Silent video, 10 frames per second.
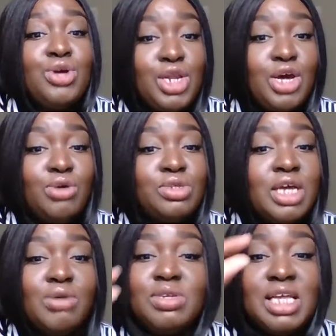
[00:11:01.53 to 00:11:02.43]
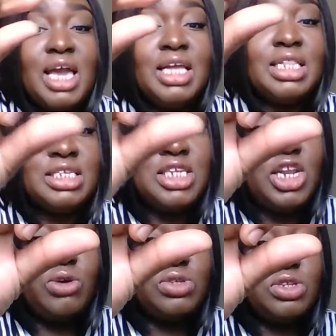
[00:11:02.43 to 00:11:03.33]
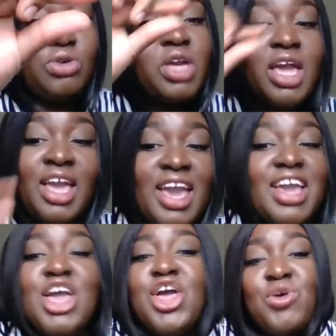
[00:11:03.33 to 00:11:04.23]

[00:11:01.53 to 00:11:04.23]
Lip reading: close. I was like this close. Okay.